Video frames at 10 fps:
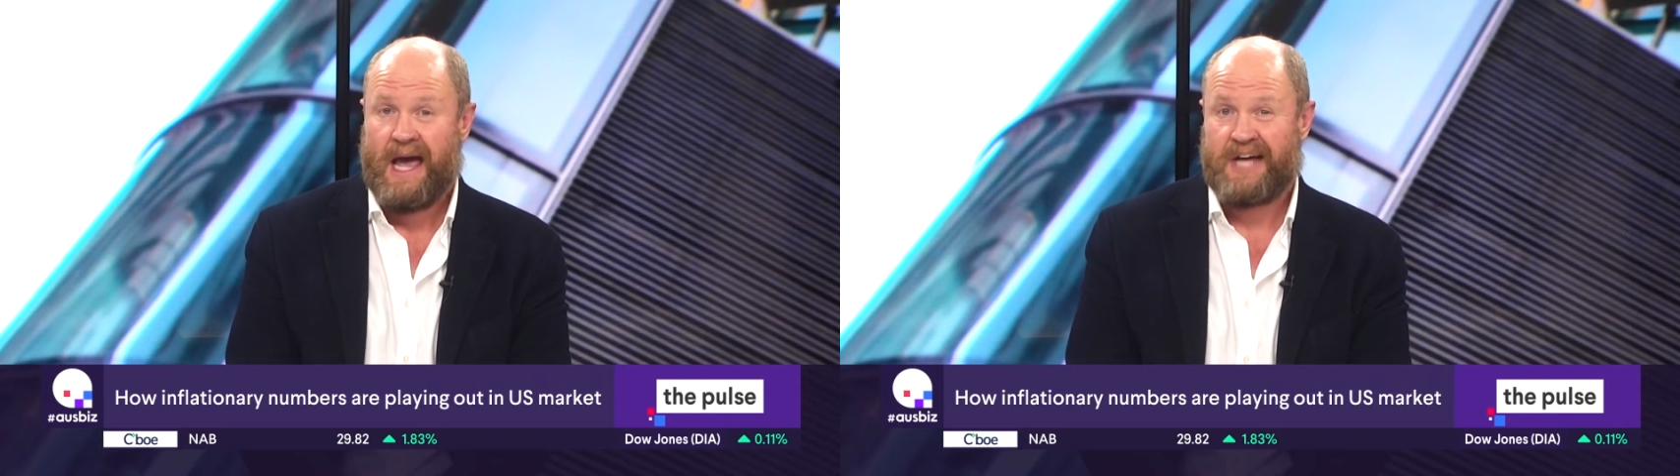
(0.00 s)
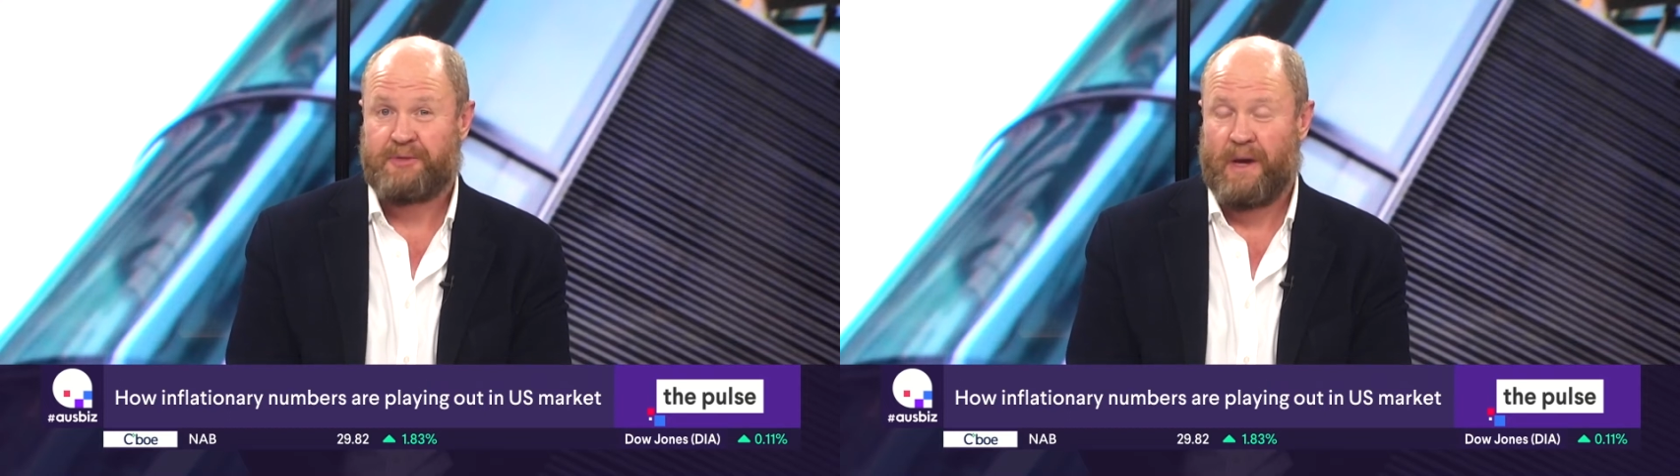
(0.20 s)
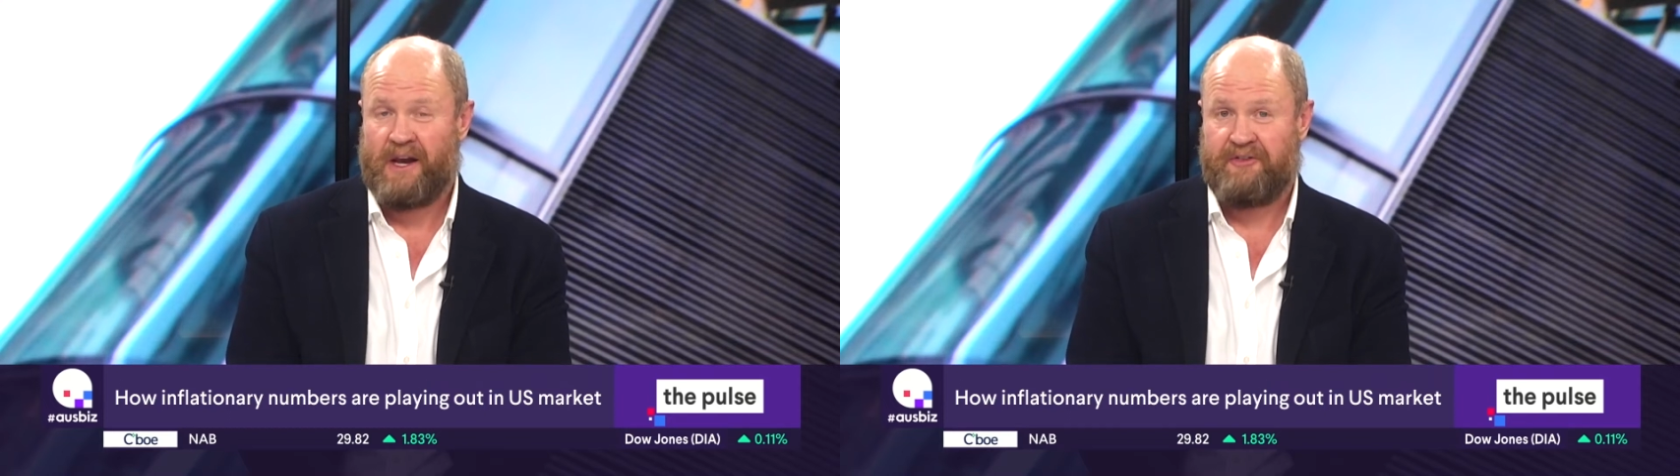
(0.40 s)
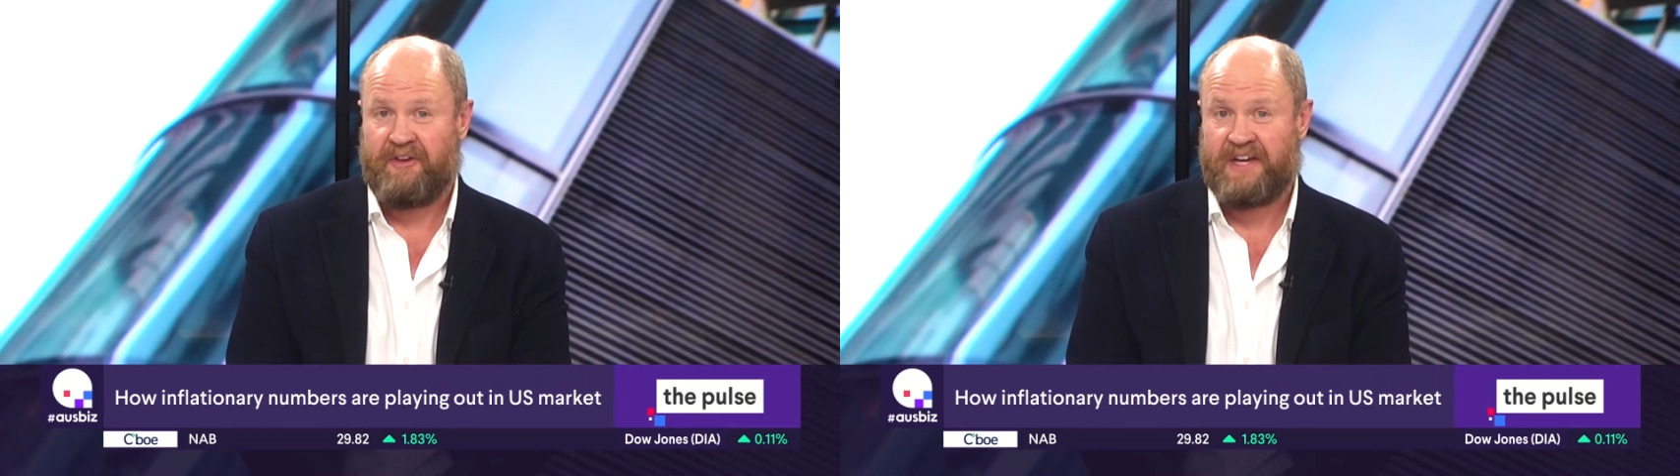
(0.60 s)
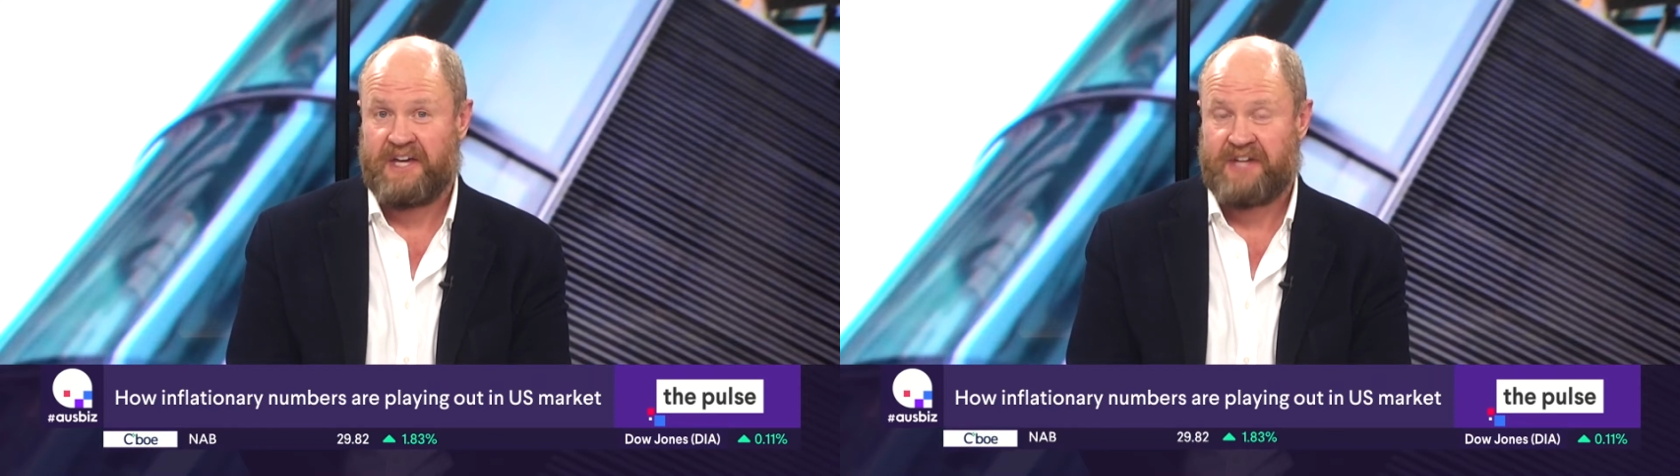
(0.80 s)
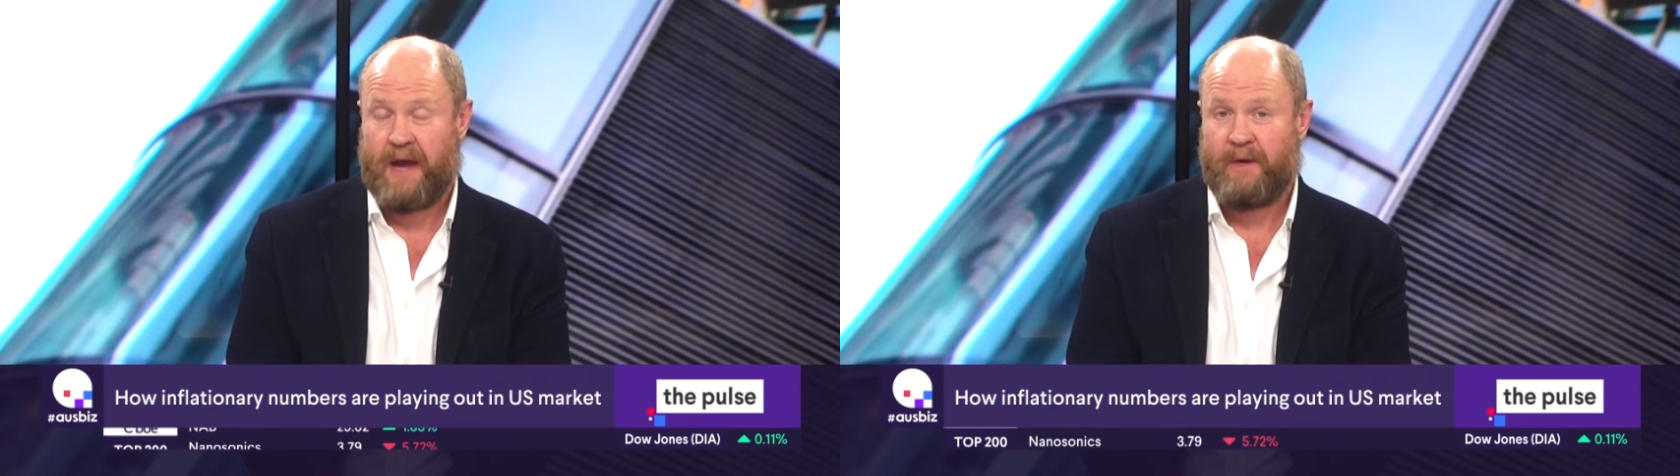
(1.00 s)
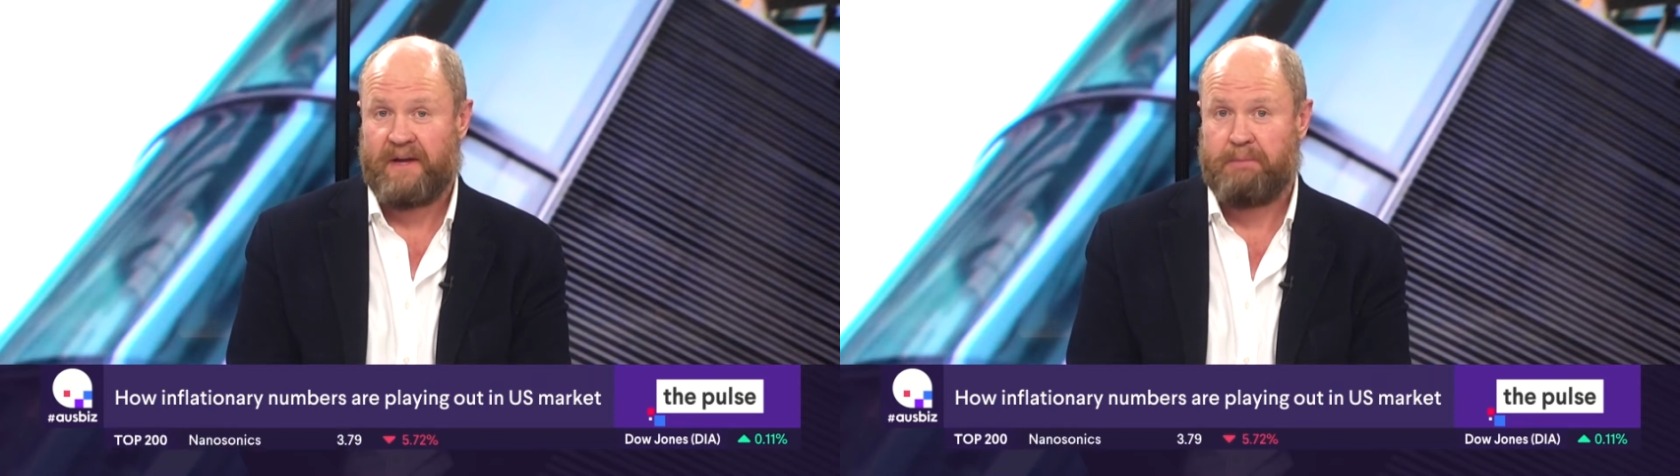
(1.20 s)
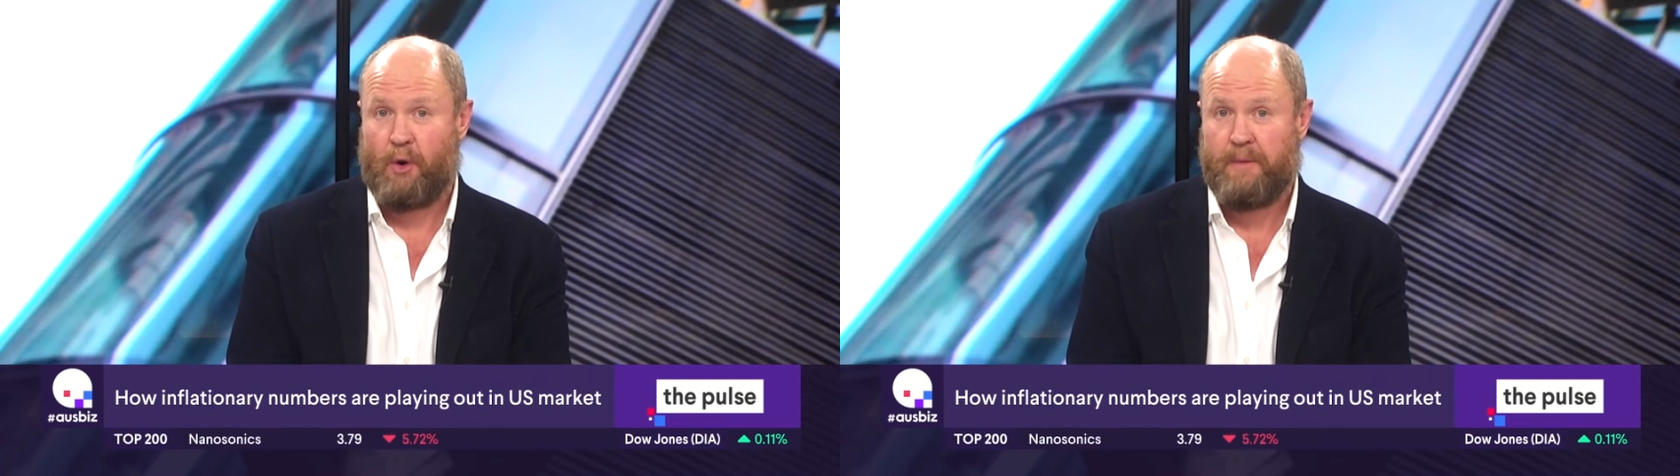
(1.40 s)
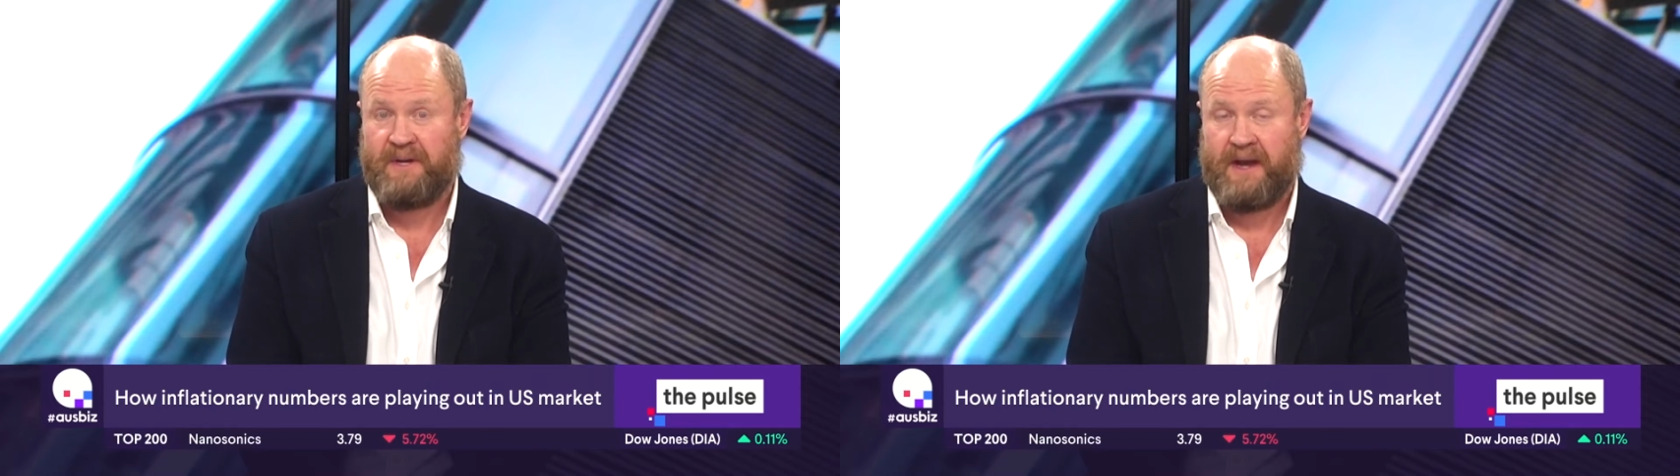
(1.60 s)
as well as, I guess, our unemployment